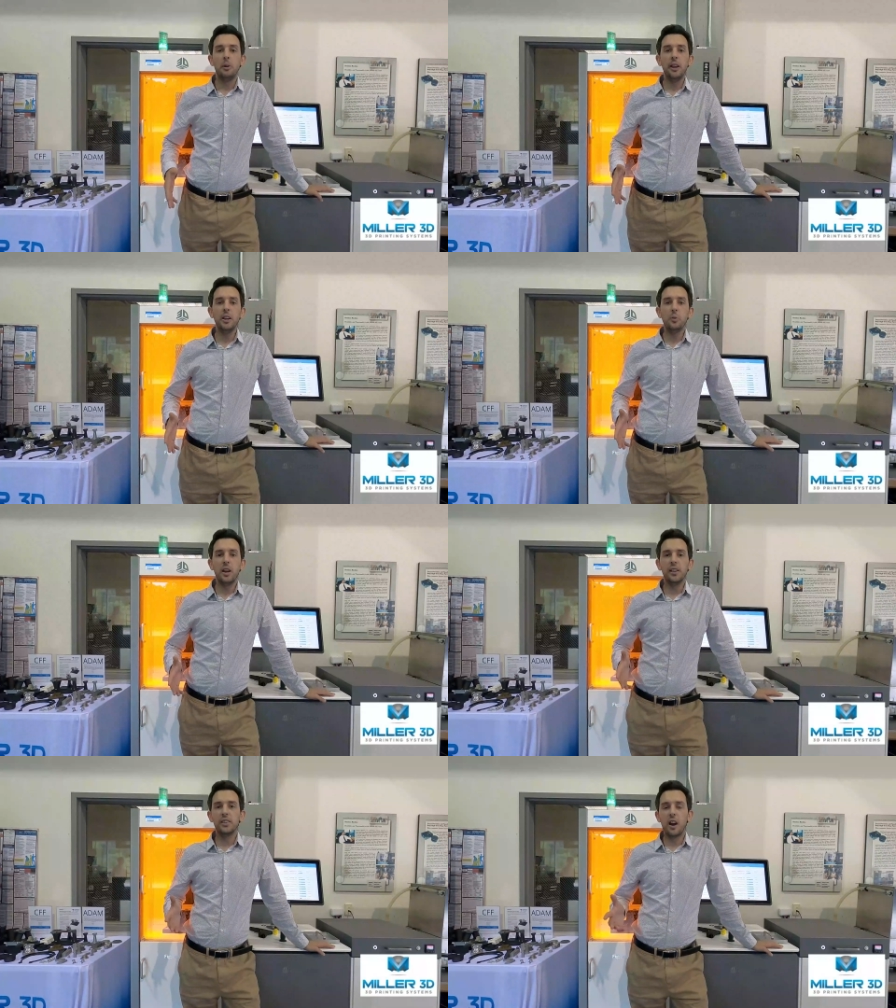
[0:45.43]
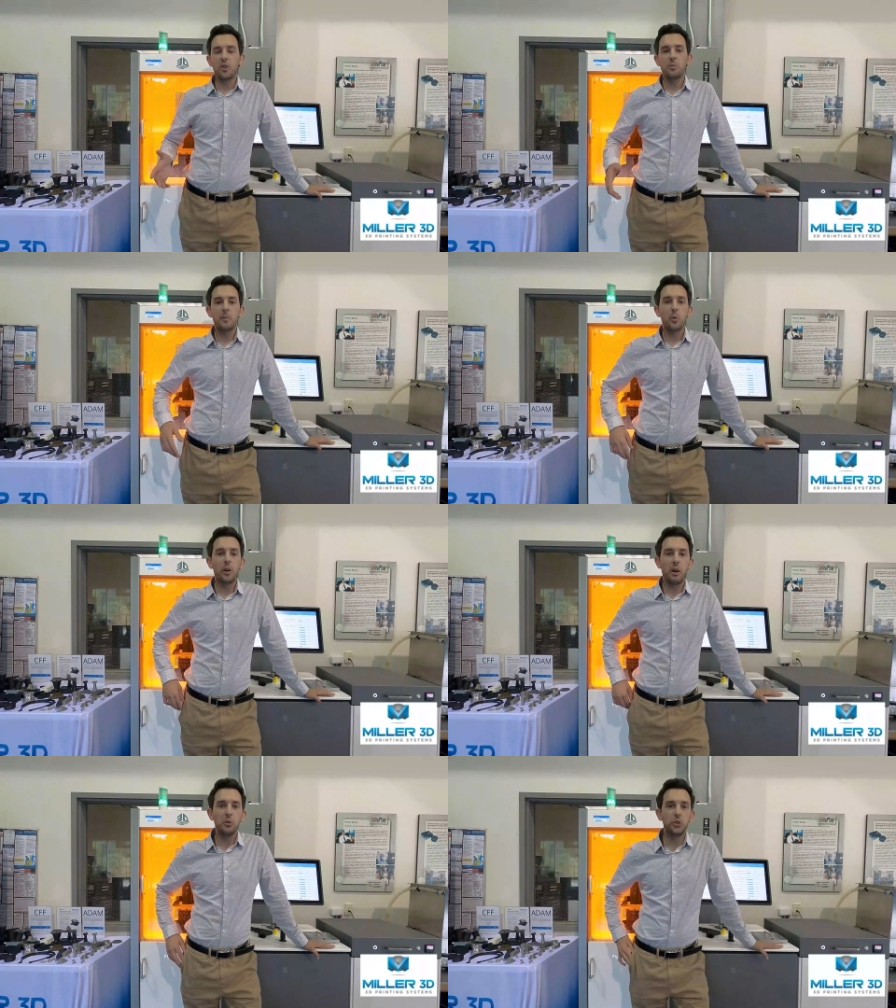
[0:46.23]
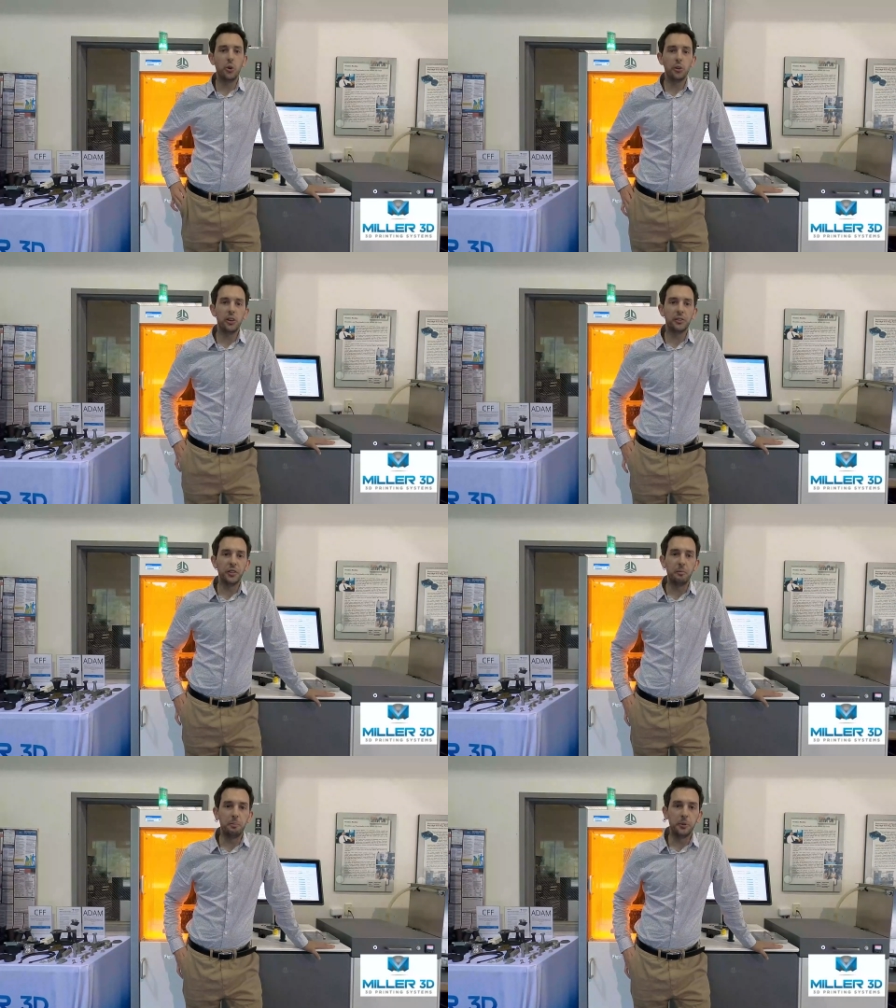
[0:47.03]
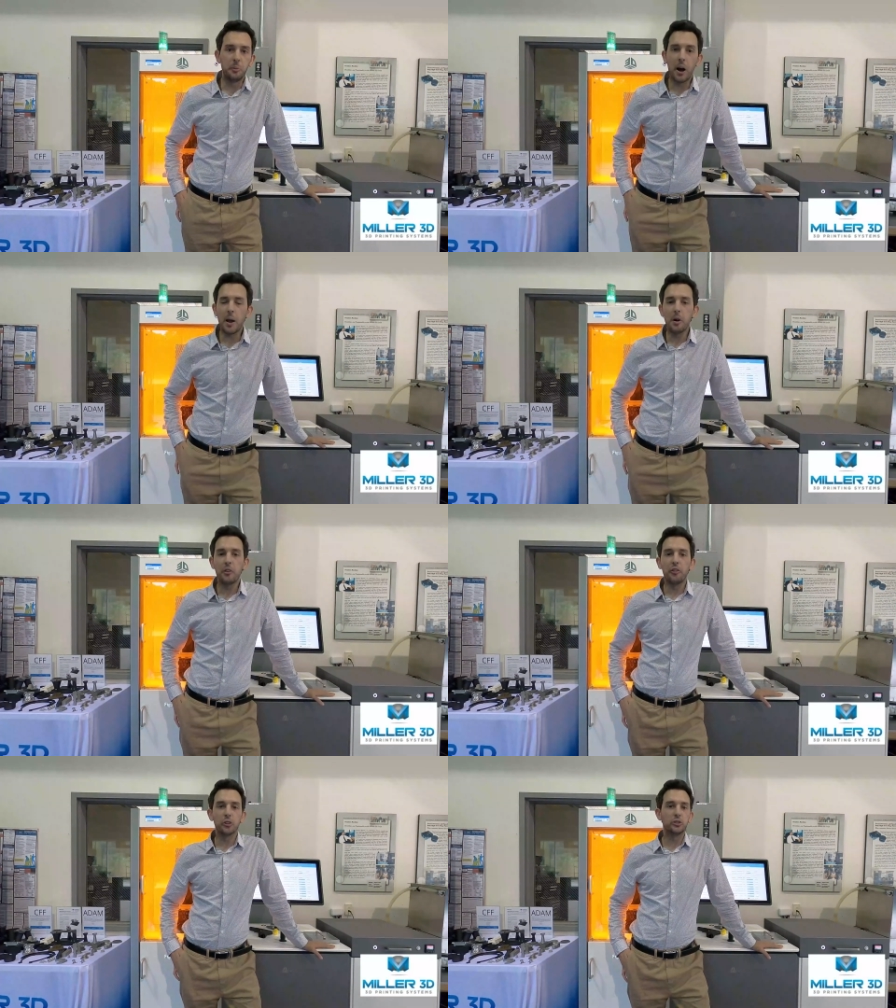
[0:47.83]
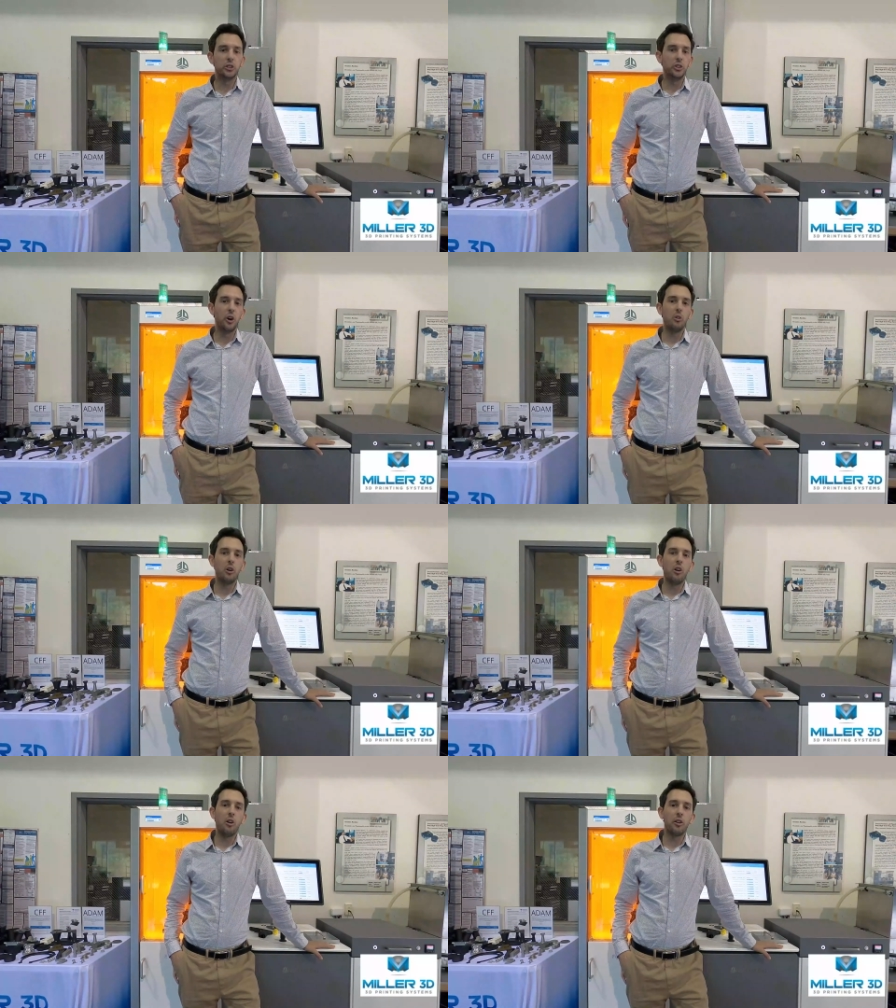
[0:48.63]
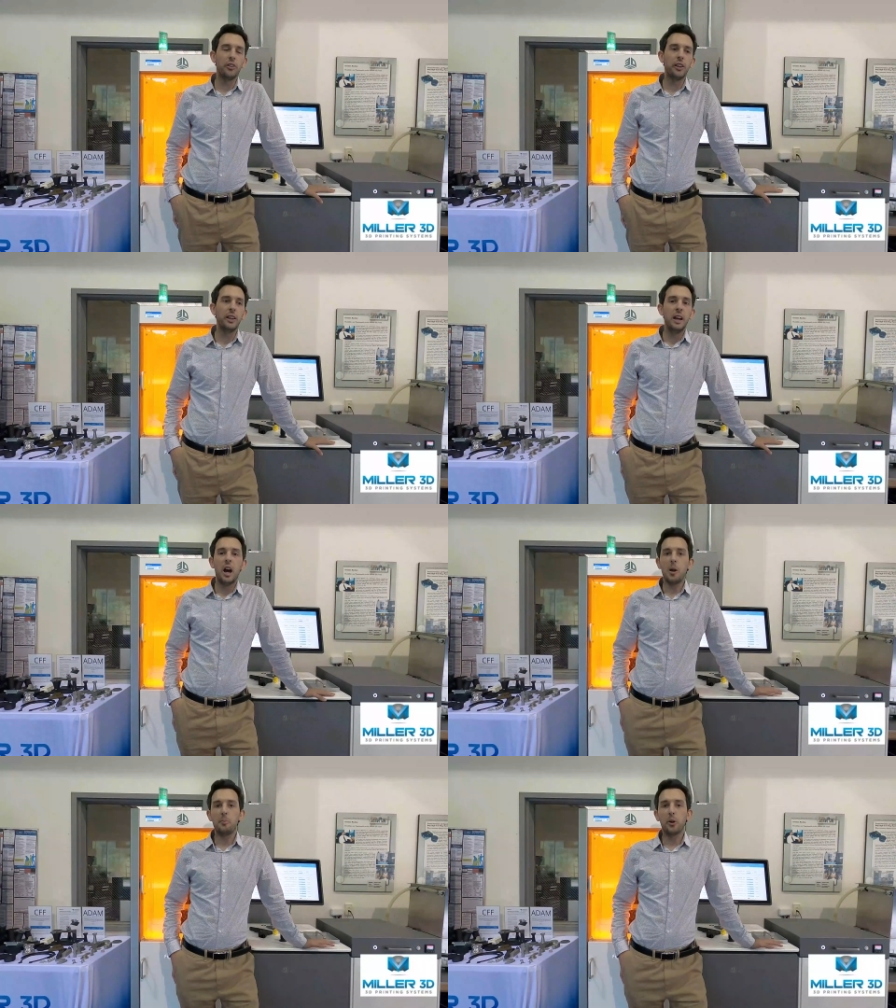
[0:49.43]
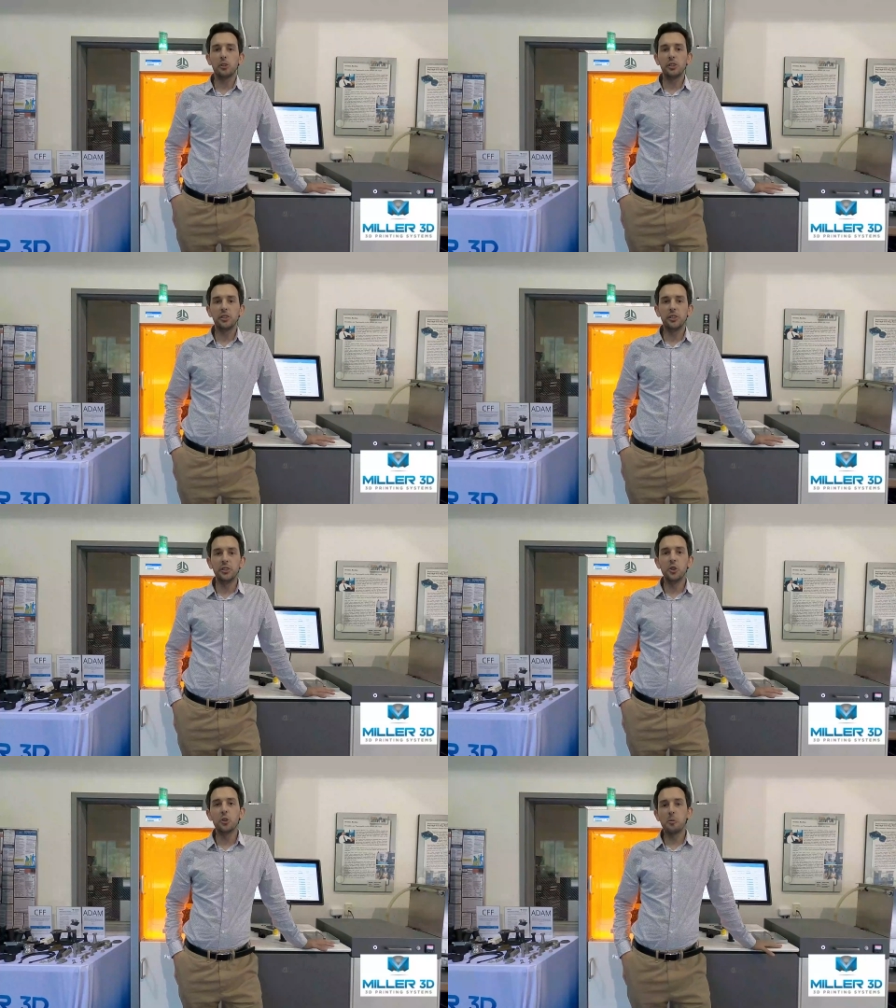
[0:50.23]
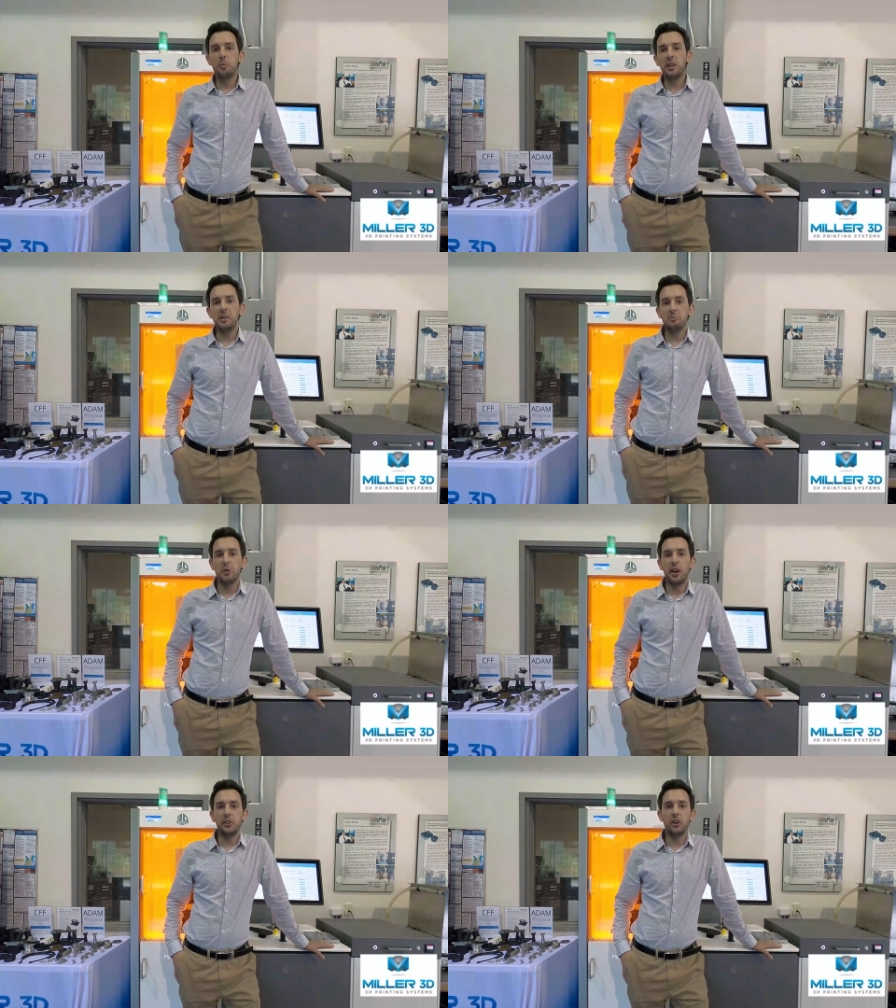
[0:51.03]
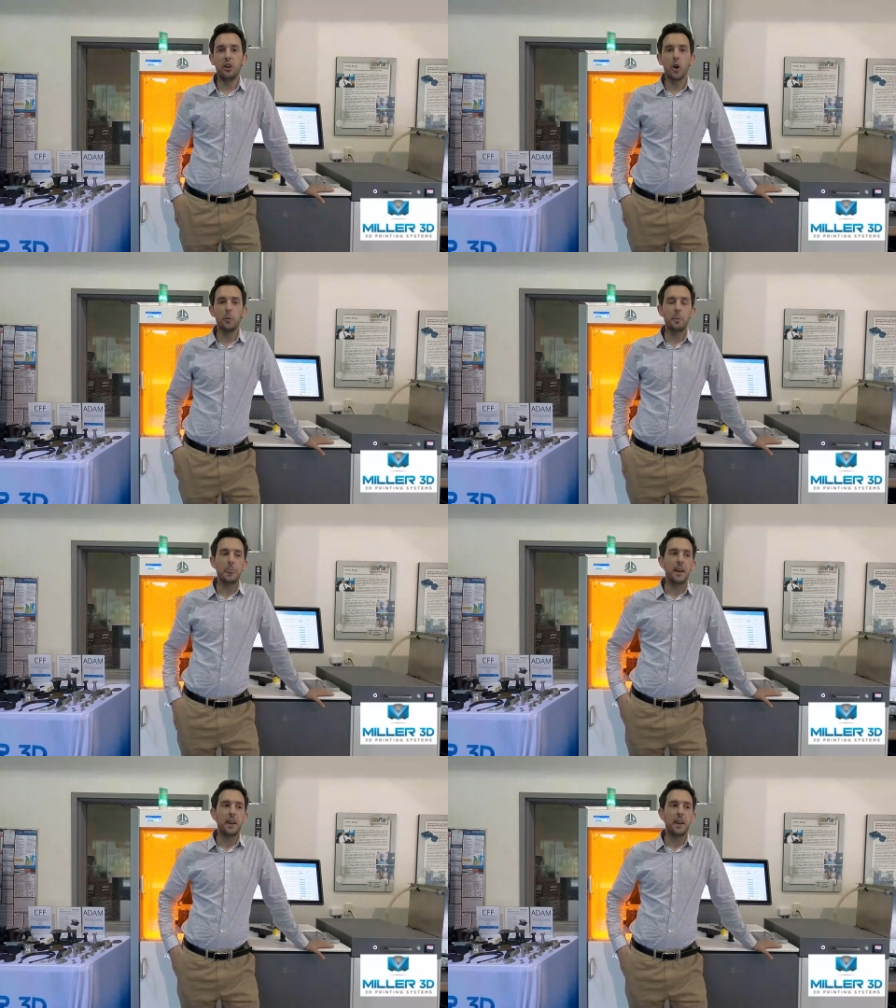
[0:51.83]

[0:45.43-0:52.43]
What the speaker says: But anyways, I remember when I was old enough to buy my first adult car that I purchased a European brand car.